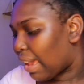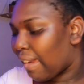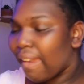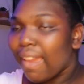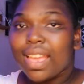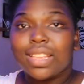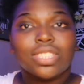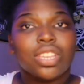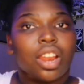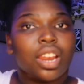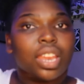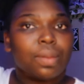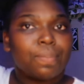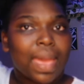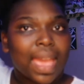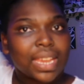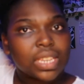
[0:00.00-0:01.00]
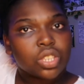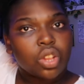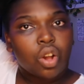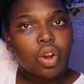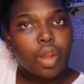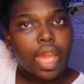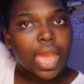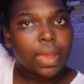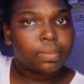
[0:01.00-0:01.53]
it. Target bag is
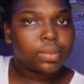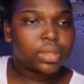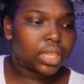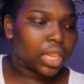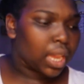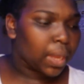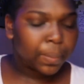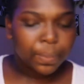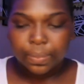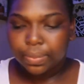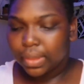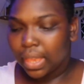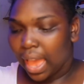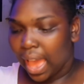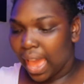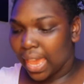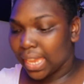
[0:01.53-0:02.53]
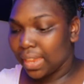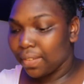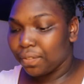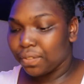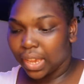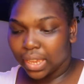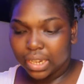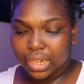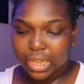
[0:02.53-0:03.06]
all empty. I can
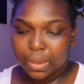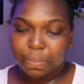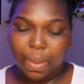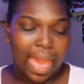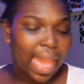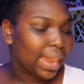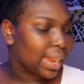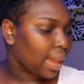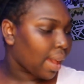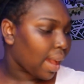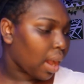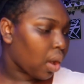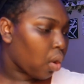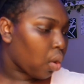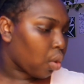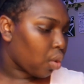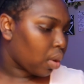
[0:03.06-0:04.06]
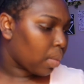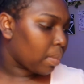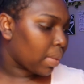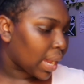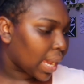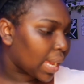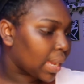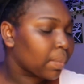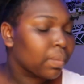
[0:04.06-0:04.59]
finally pack out all
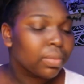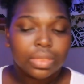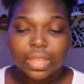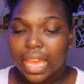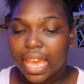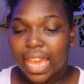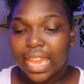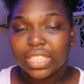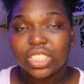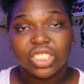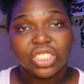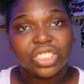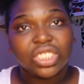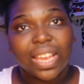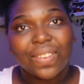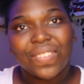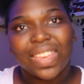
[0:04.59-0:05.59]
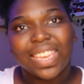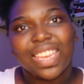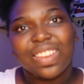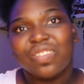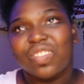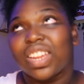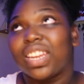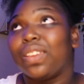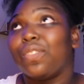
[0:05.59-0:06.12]
my hygiene stuff and
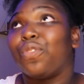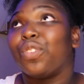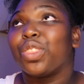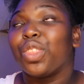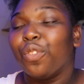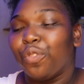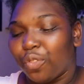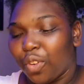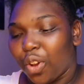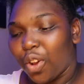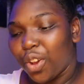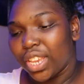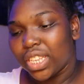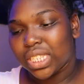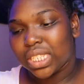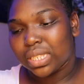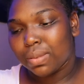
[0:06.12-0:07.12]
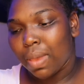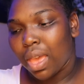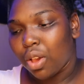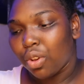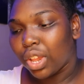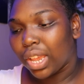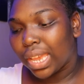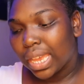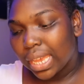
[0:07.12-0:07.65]
get ready for the fall and
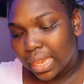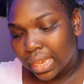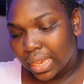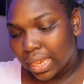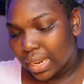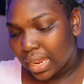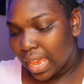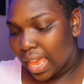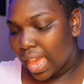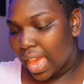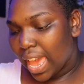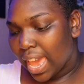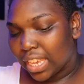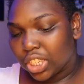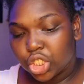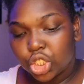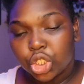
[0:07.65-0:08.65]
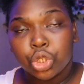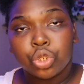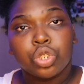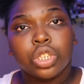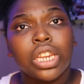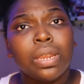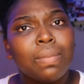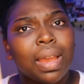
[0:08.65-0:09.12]
smell good and just treat